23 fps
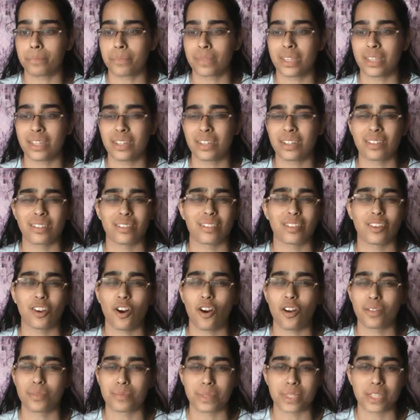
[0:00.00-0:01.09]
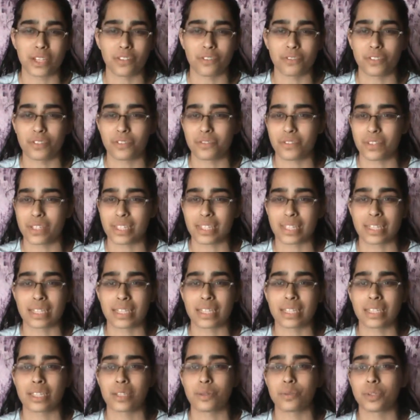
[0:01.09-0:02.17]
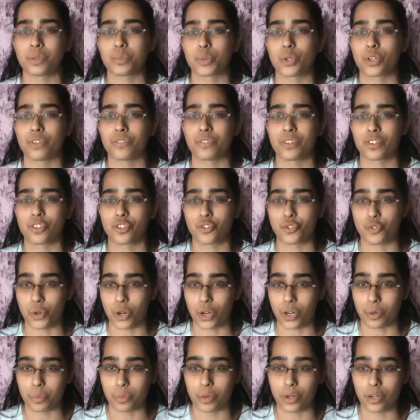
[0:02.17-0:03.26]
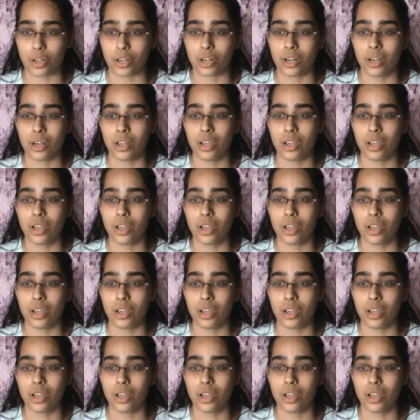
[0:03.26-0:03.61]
He didn't call himself a physicist, he was more of an astronomer.